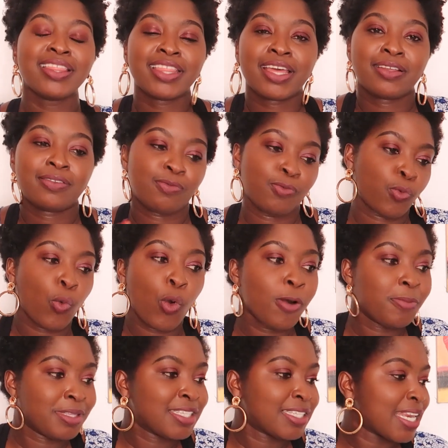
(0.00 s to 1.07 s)
they are
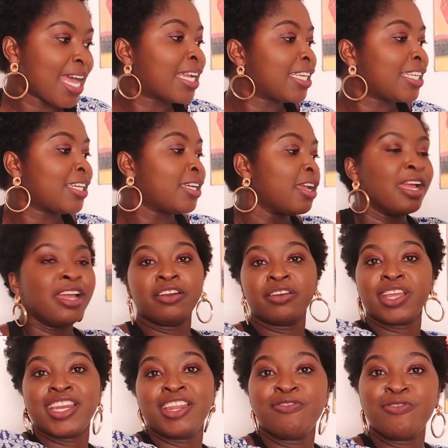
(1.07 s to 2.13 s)
warm and snuggly, ready